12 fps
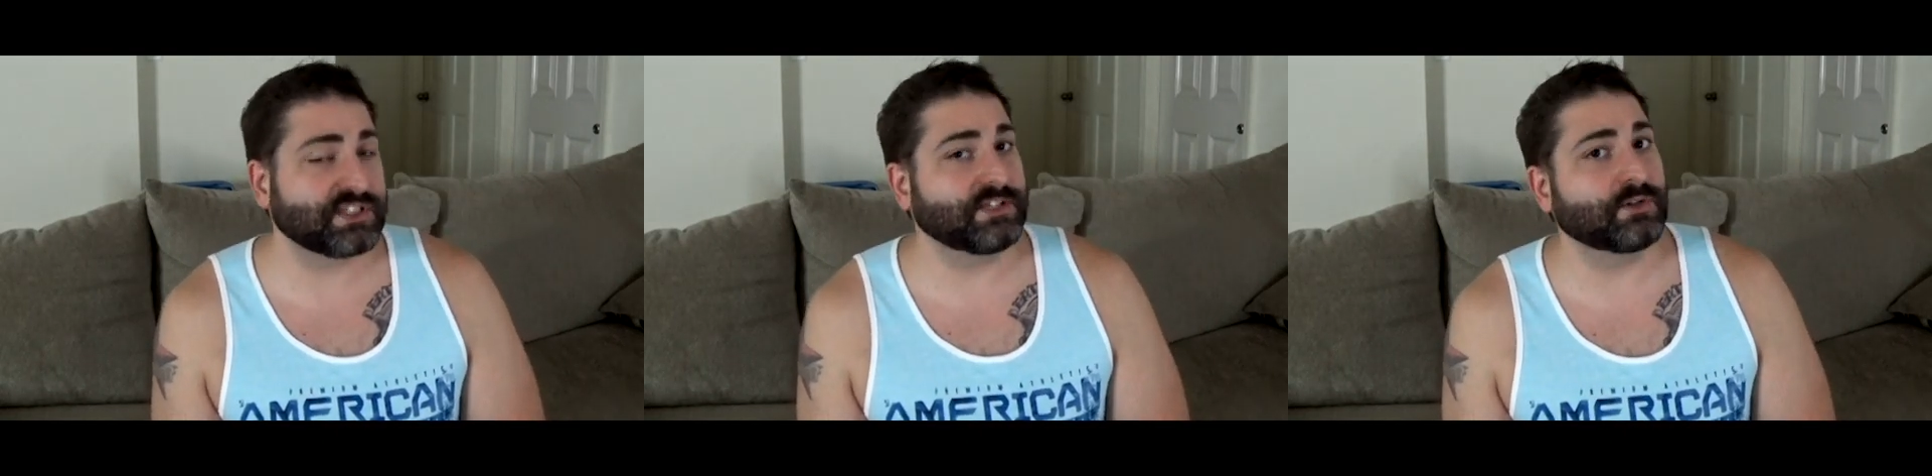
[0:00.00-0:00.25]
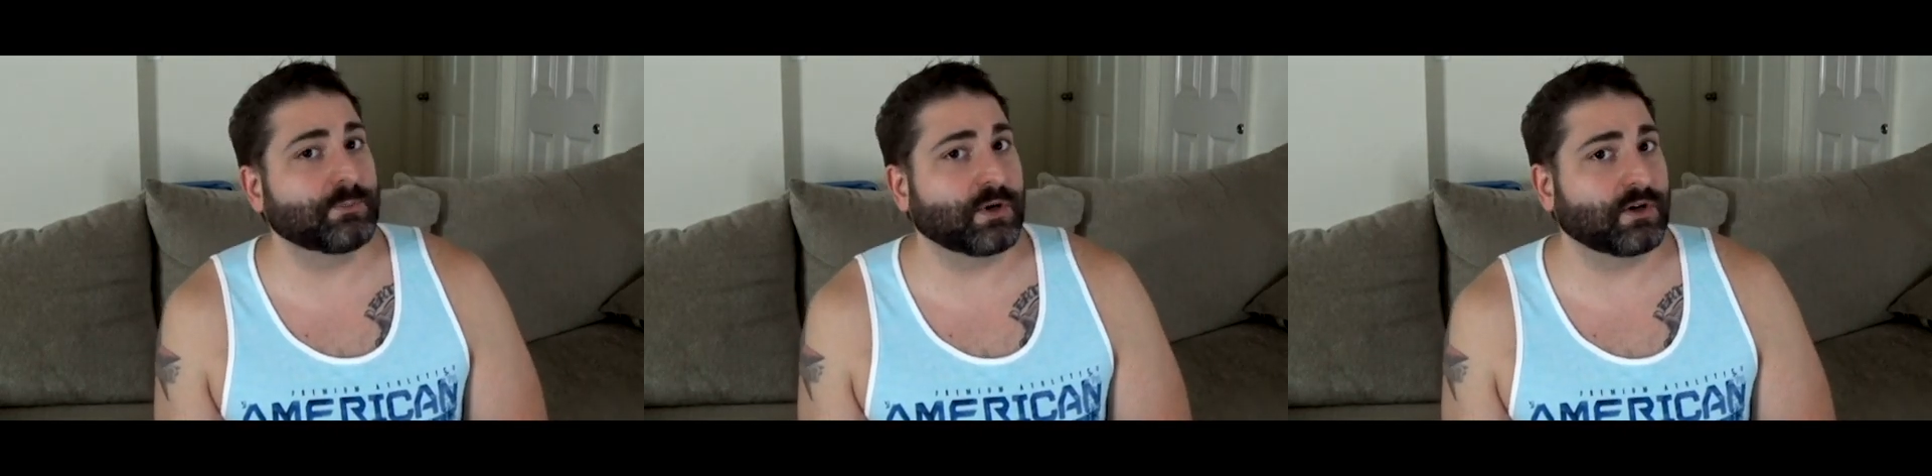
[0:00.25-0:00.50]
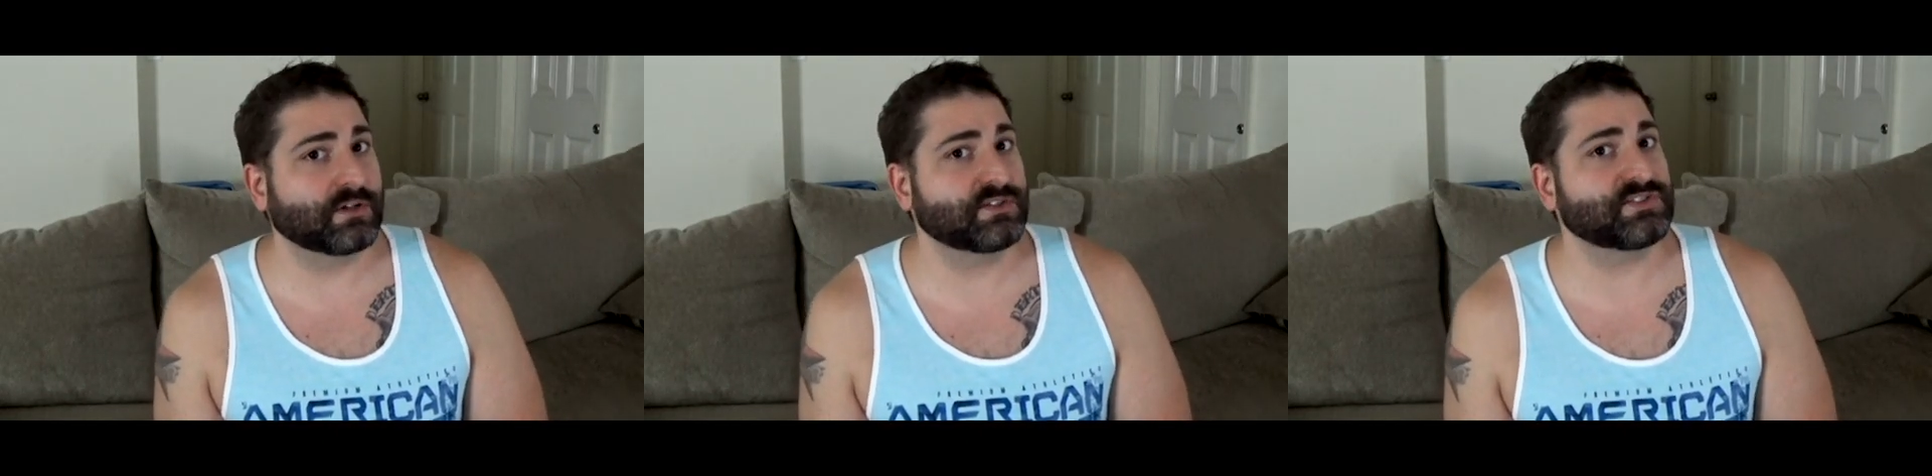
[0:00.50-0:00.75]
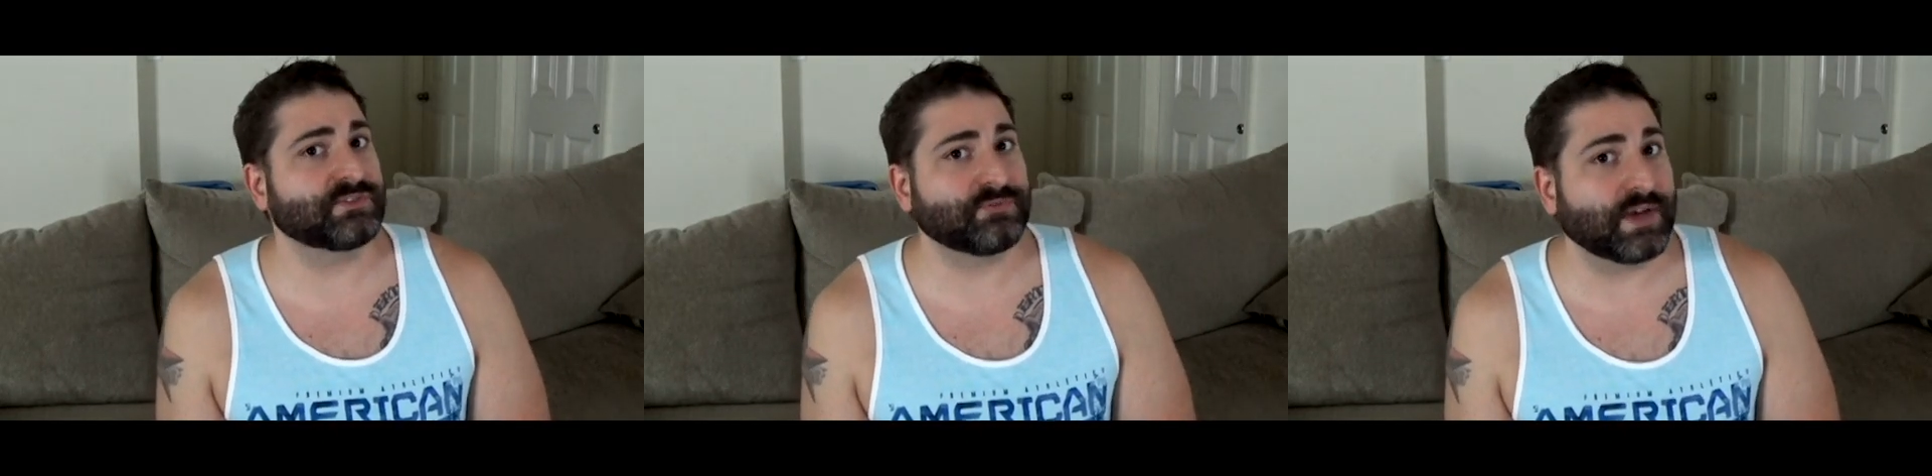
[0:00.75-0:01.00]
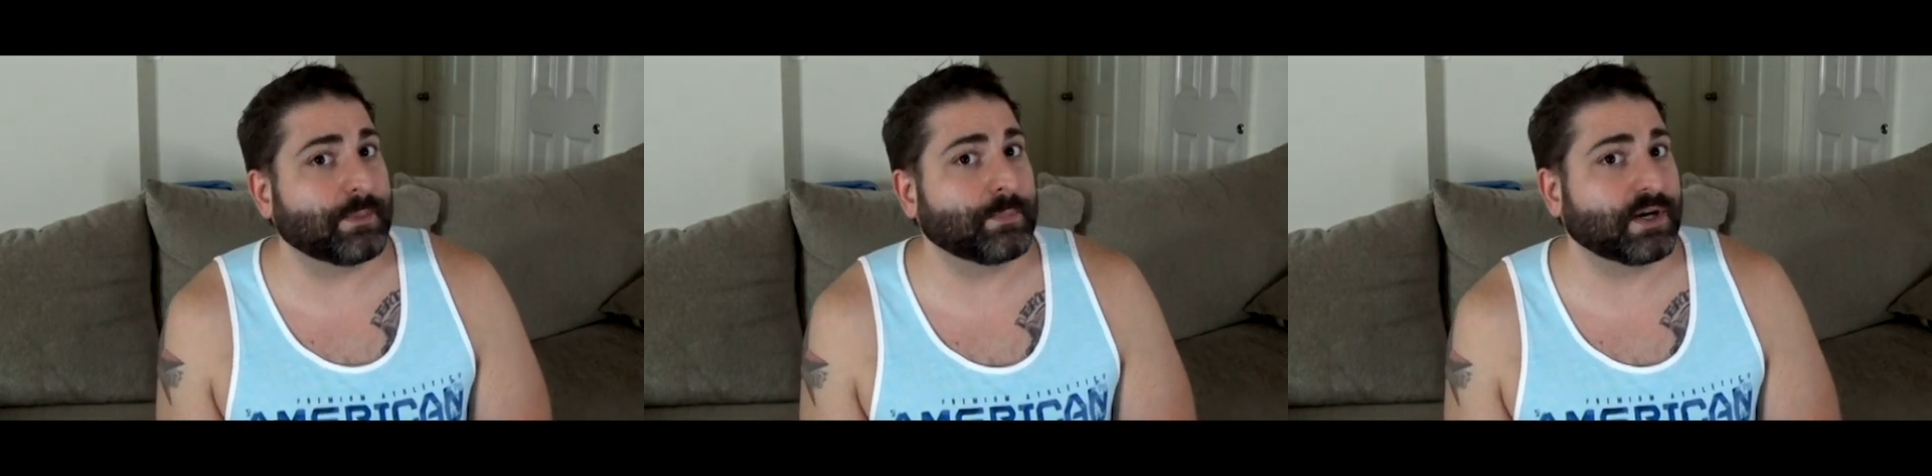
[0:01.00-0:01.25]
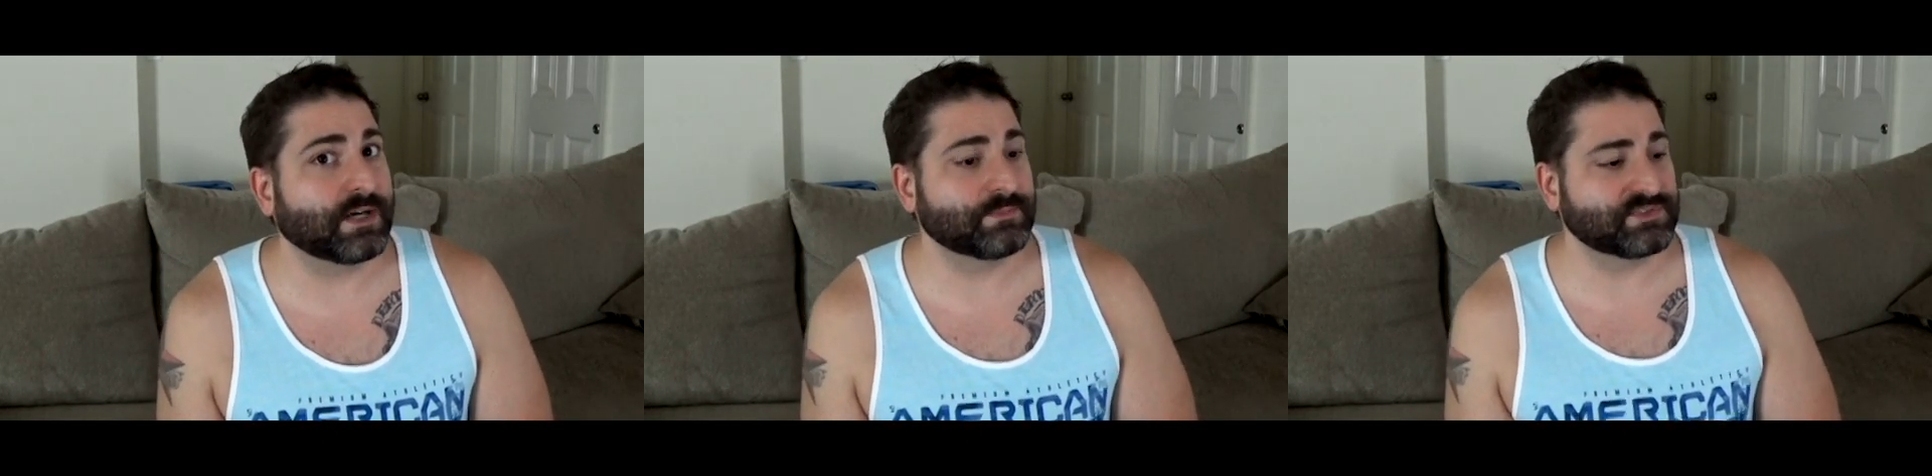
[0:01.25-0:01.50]
keto bars and fat
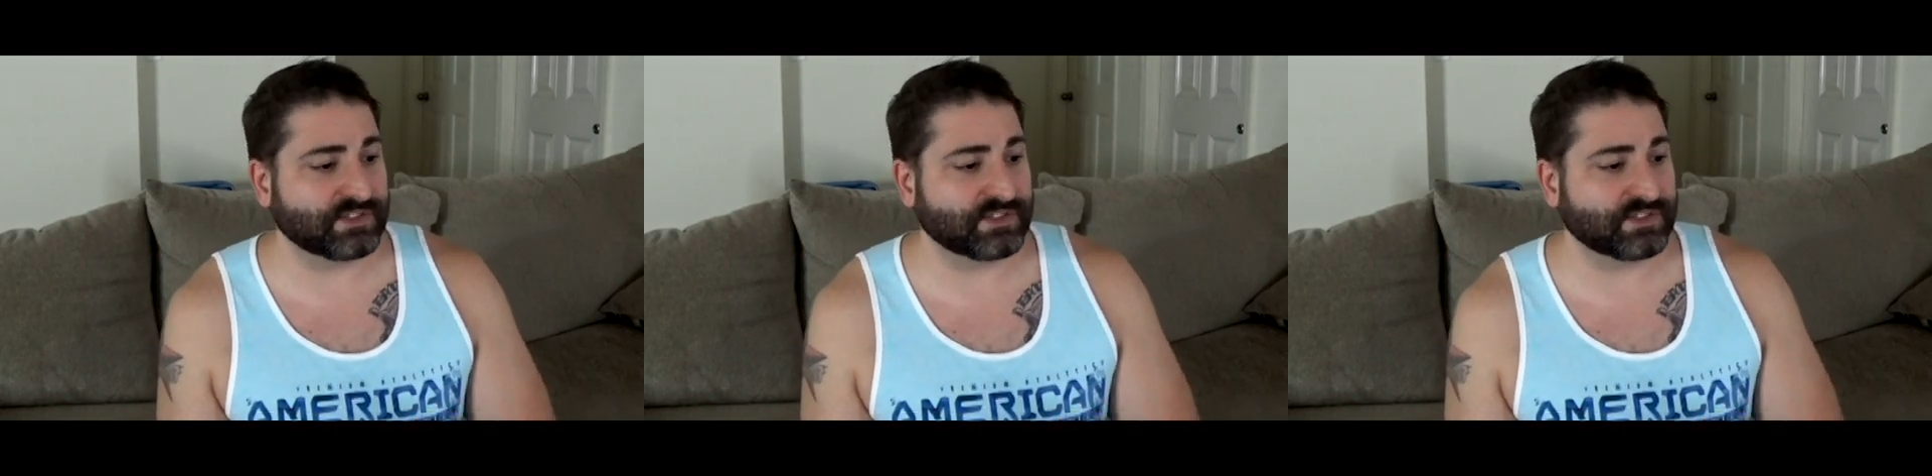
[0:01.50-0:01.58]
bombs